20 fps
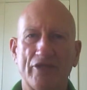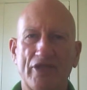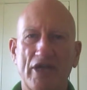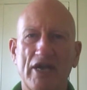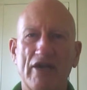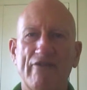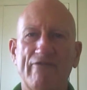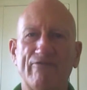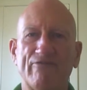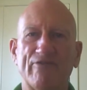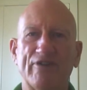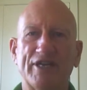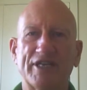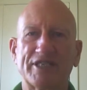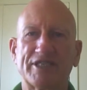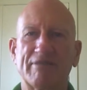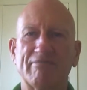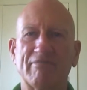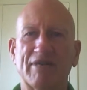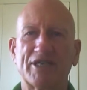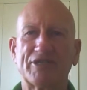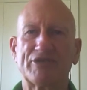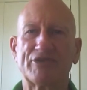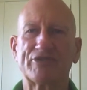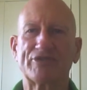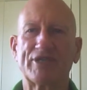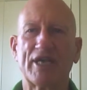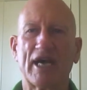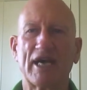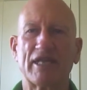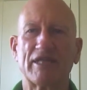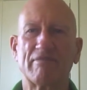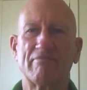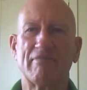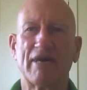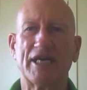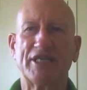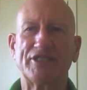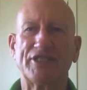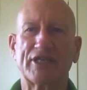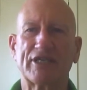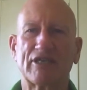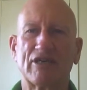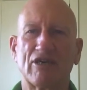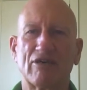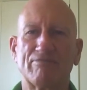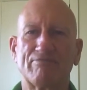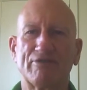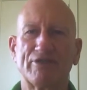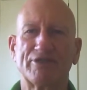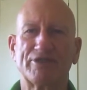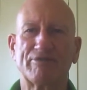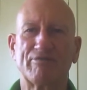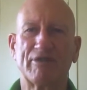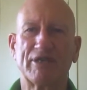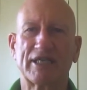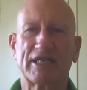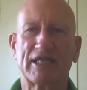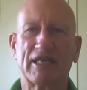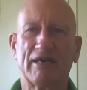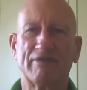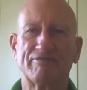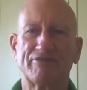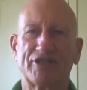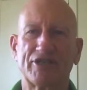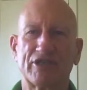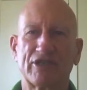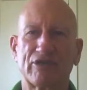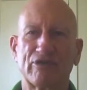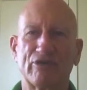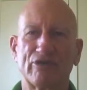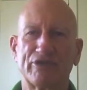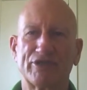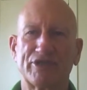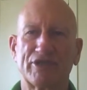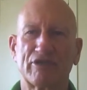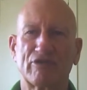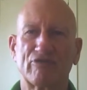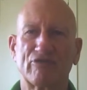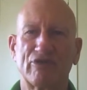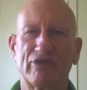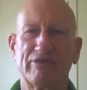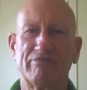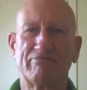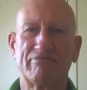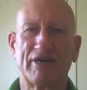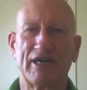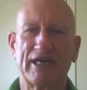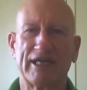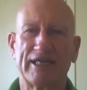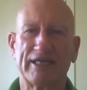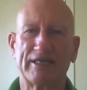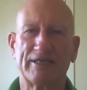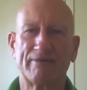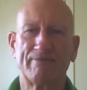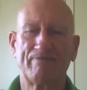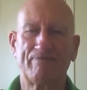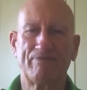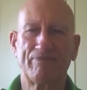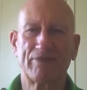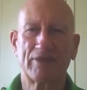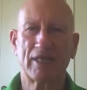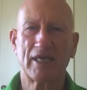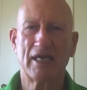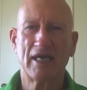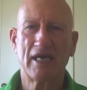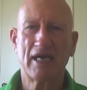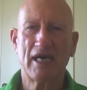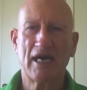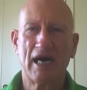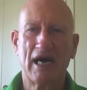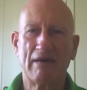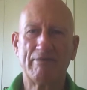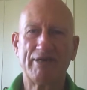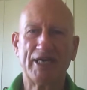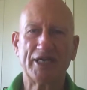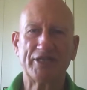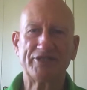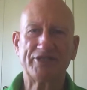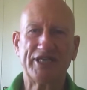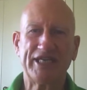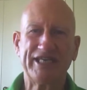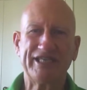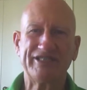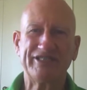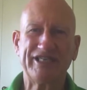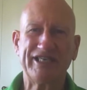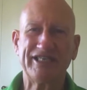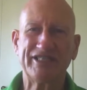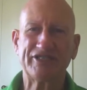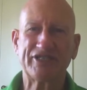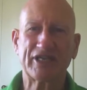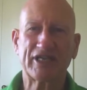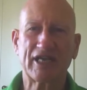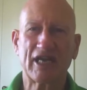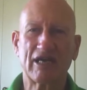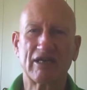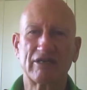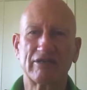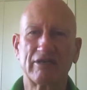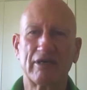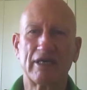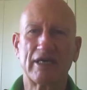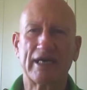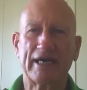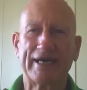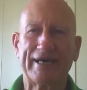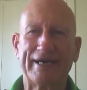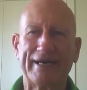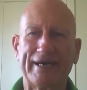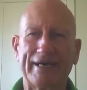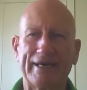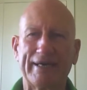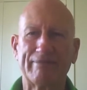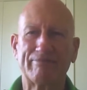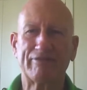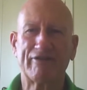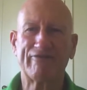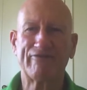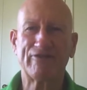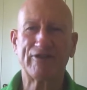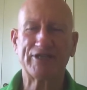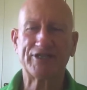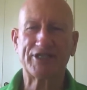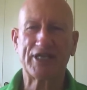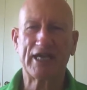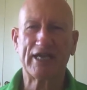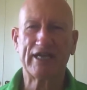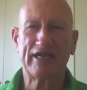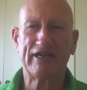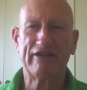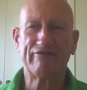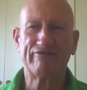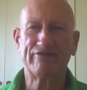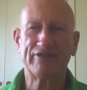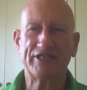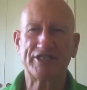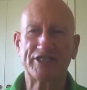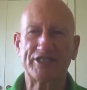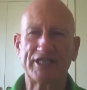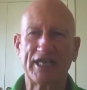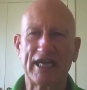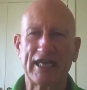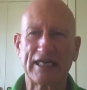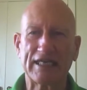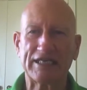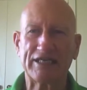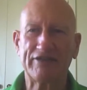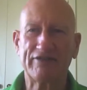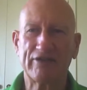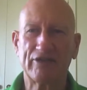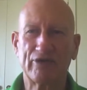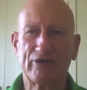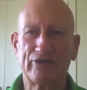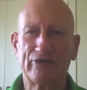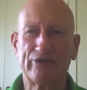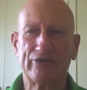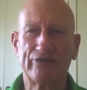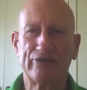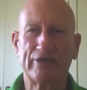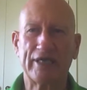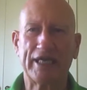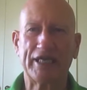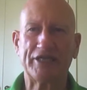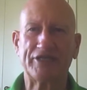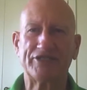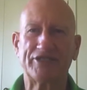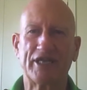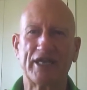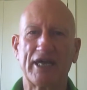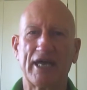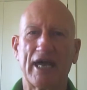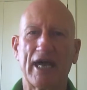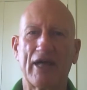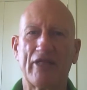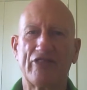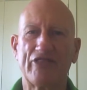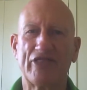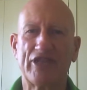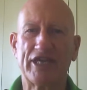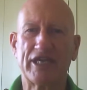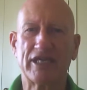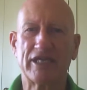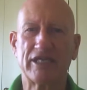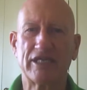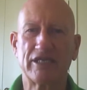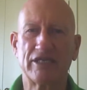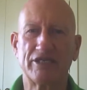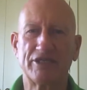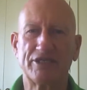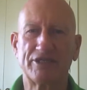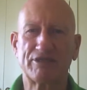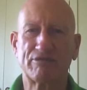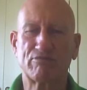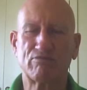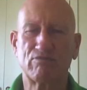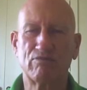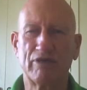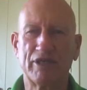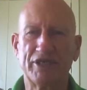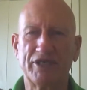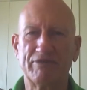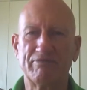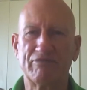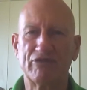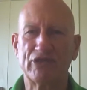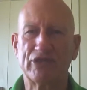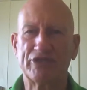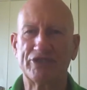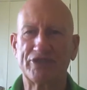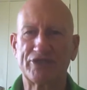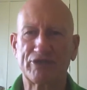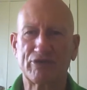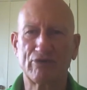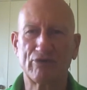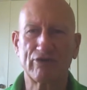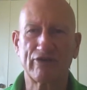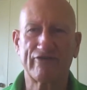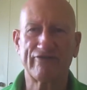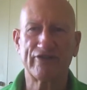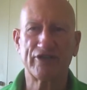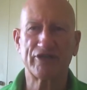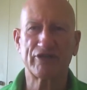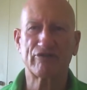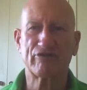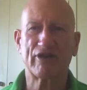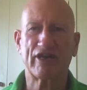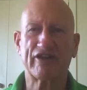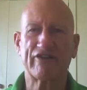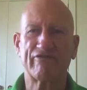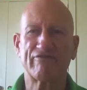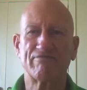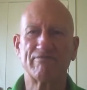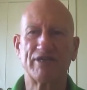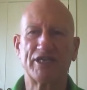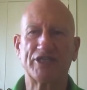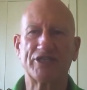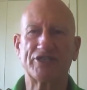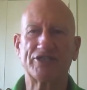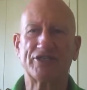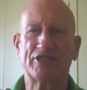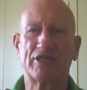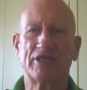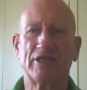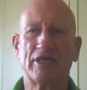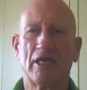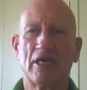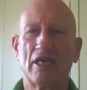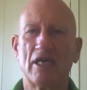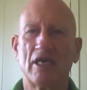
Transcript: The hip flexor muscles are the major culprits when it comes to the cause of groin pain. About 10 years ago, Professor Avni Sally, who heads up the Swinburne School of Integrative Medicine